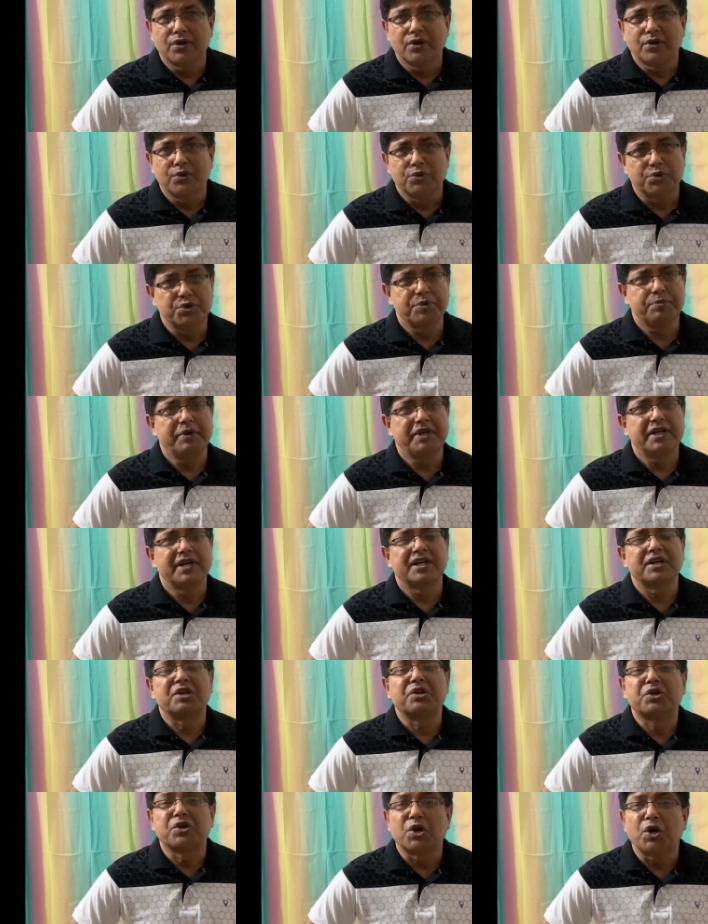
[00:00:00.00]
would be a
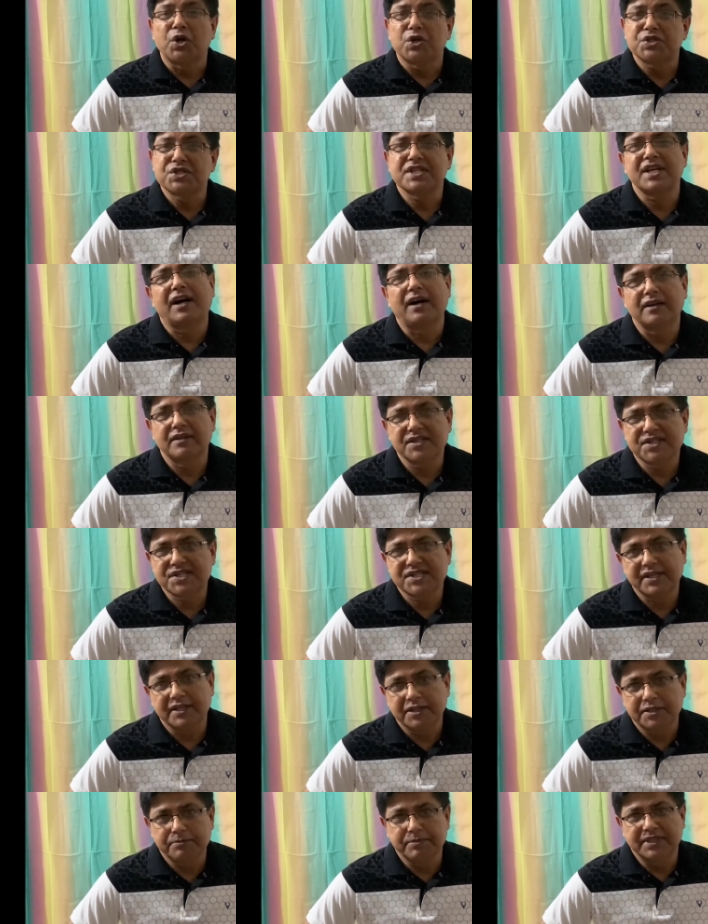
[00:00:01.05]
gross
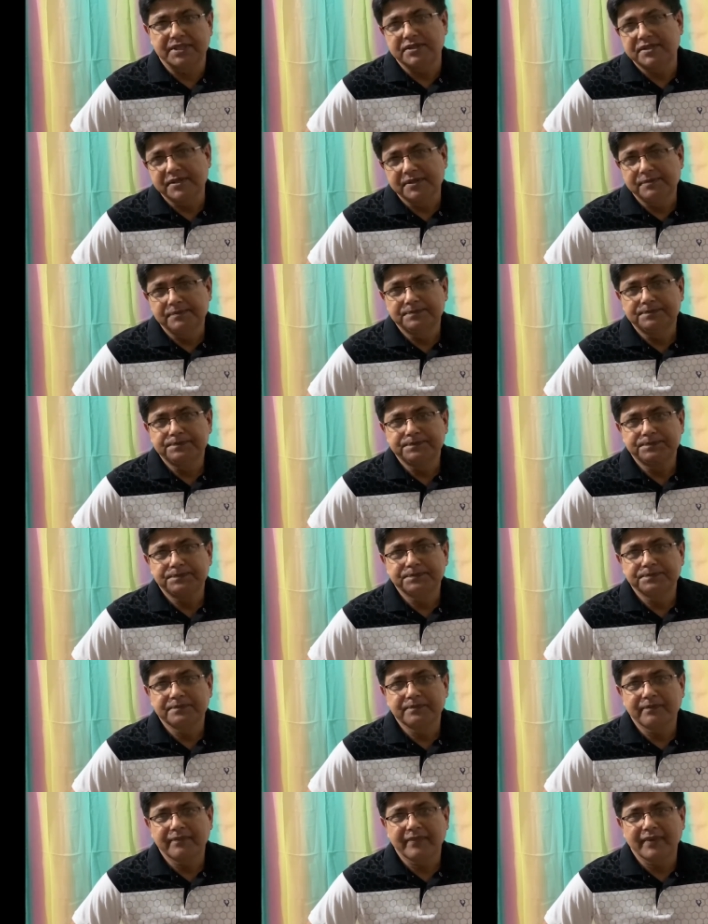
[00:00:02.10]
understatement.
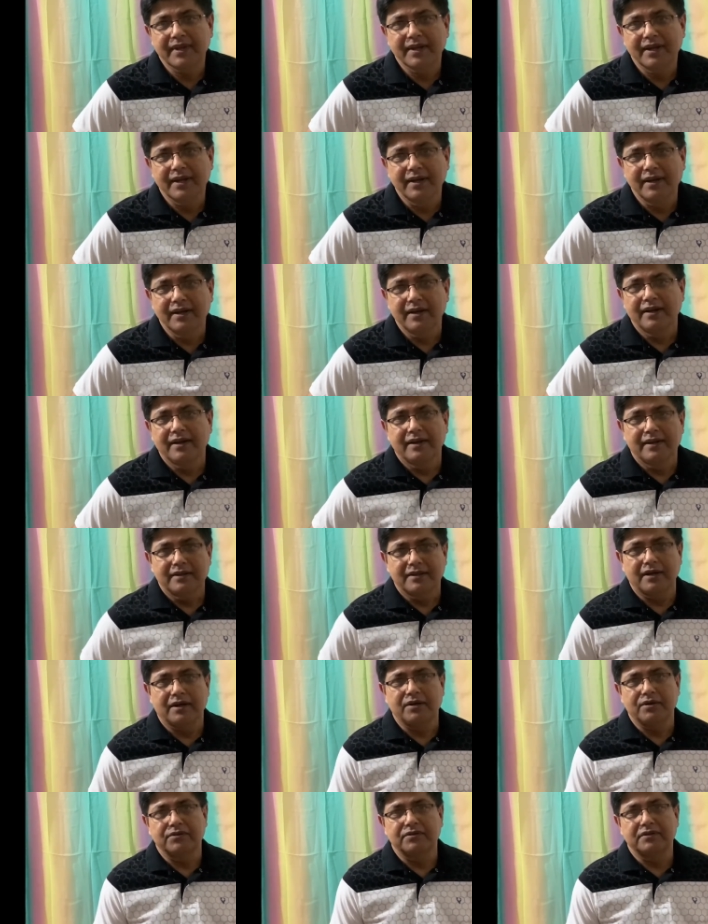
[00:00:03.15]

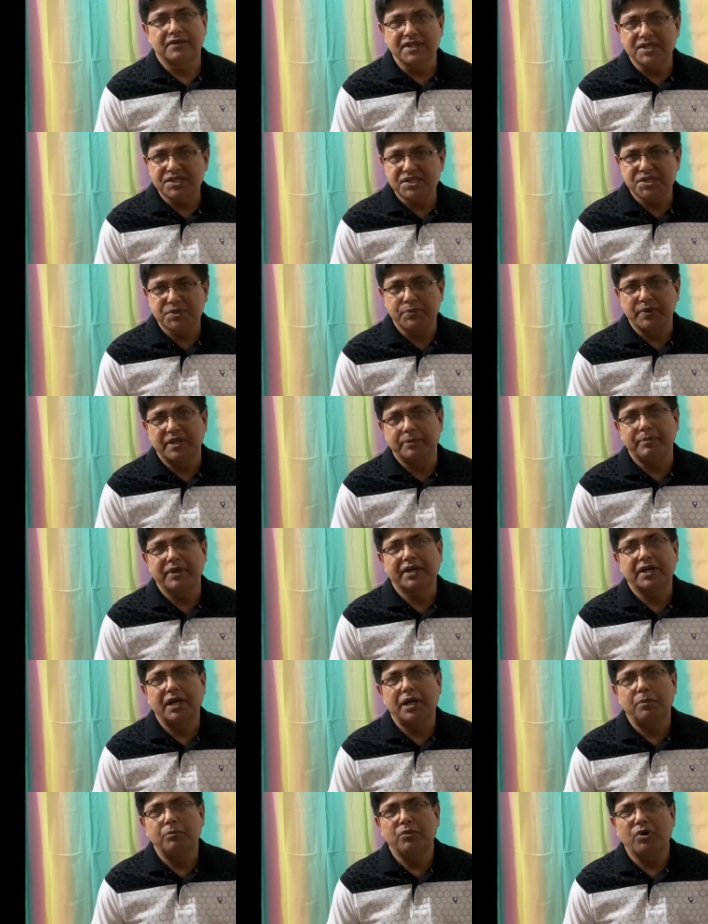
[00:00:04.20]
Now, this will
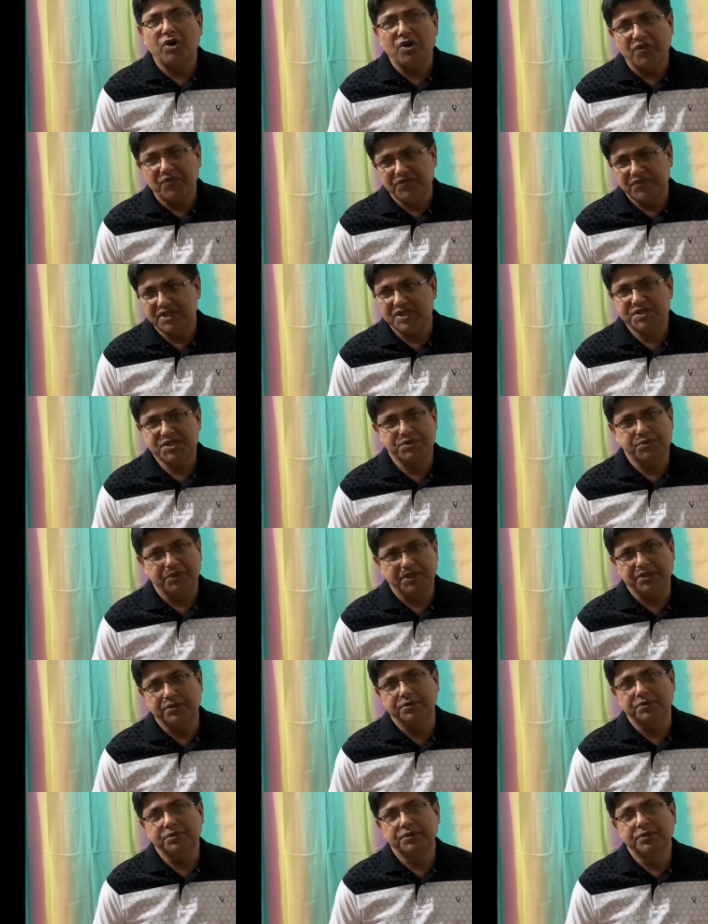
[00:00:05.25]
become obvious to
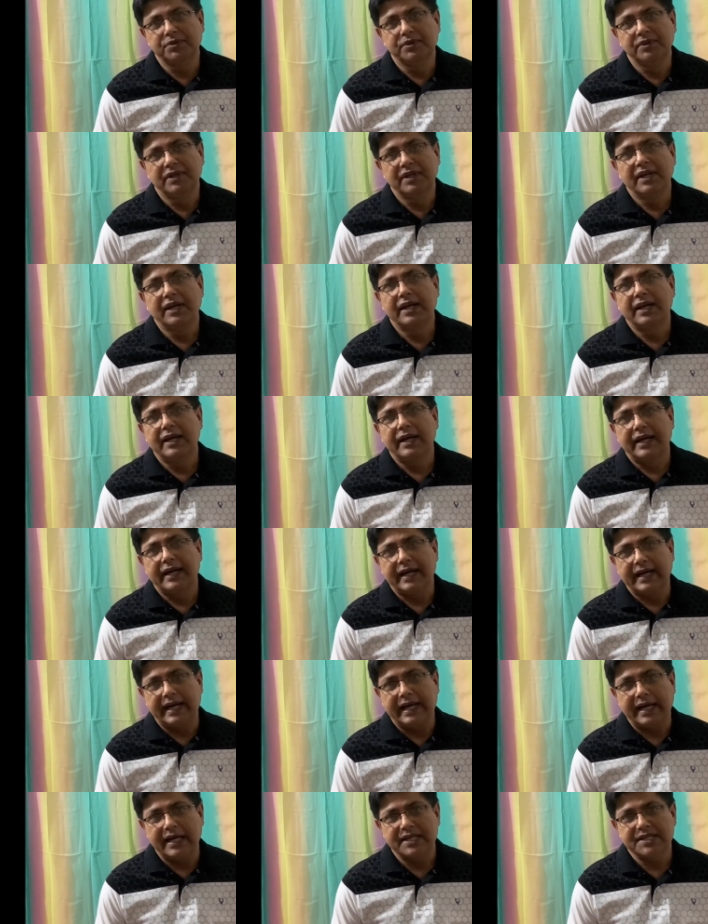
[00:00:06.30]
you
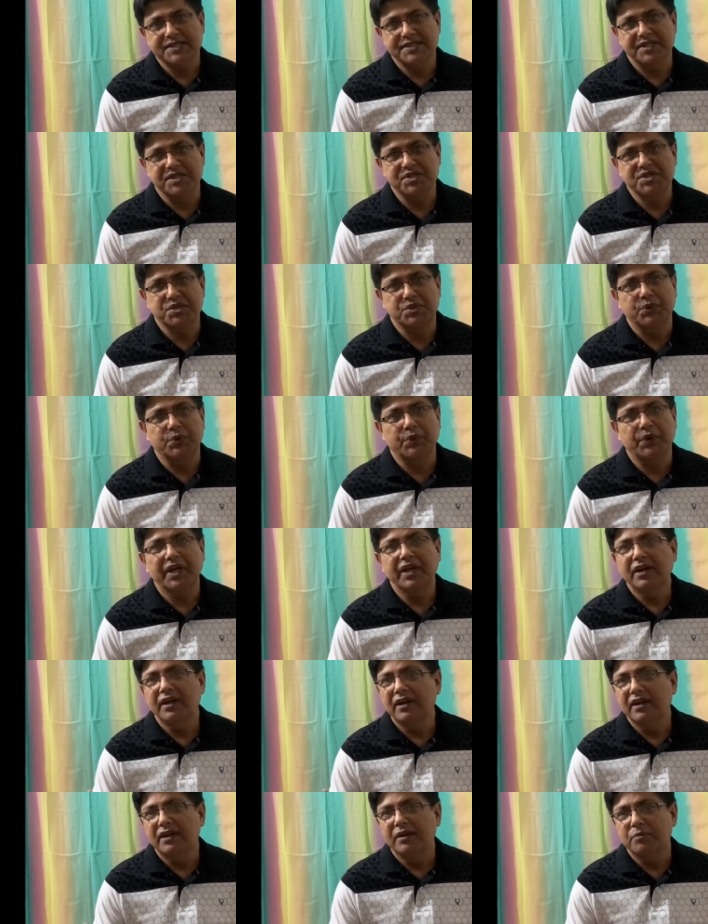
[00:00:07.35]
as the story
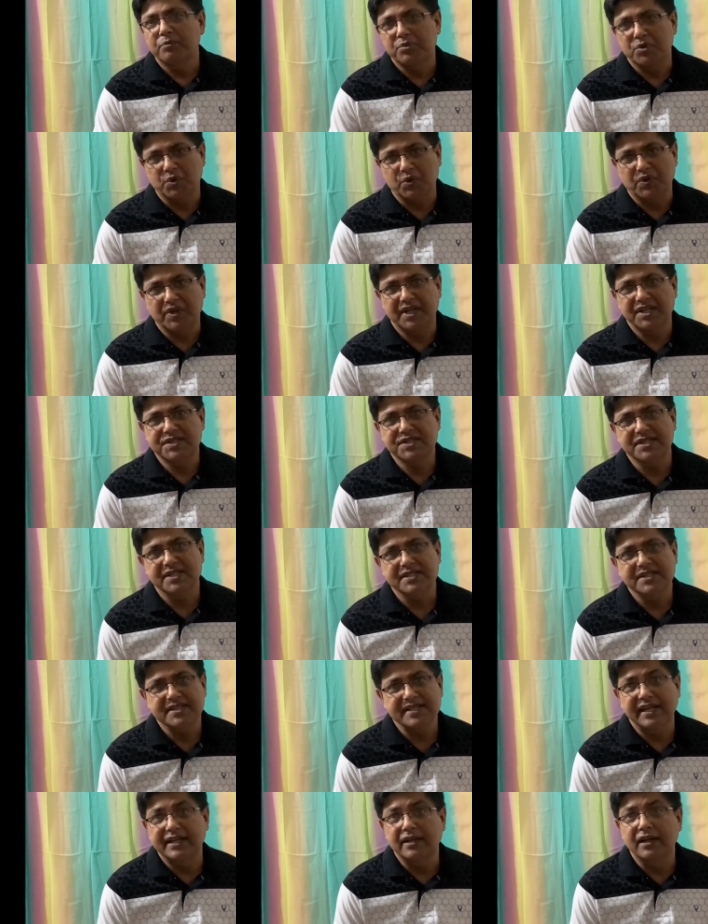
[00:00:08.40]
progresses
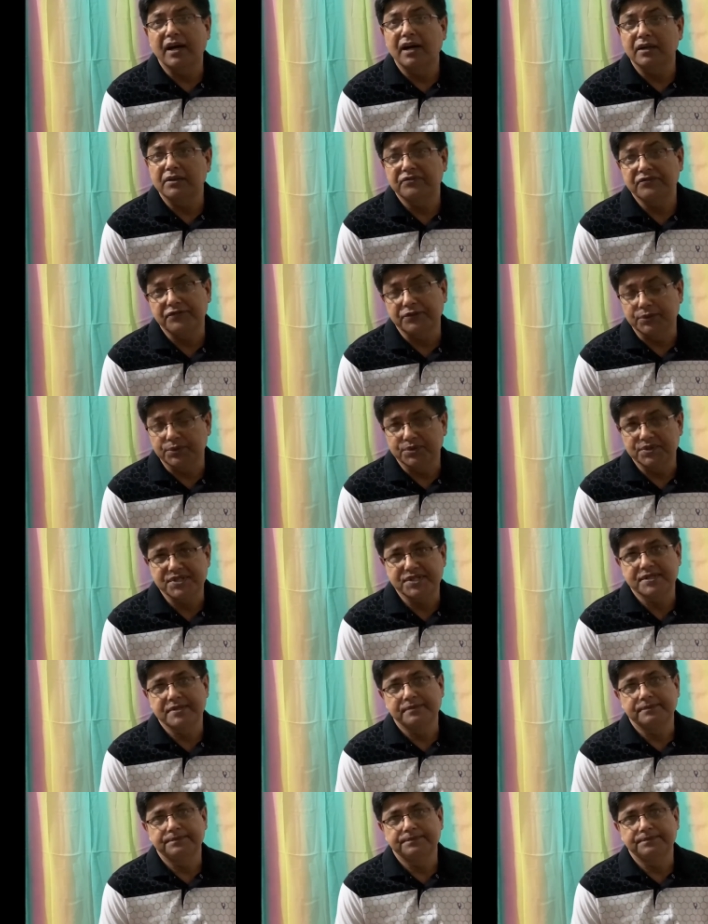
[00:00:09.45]
and unfolds.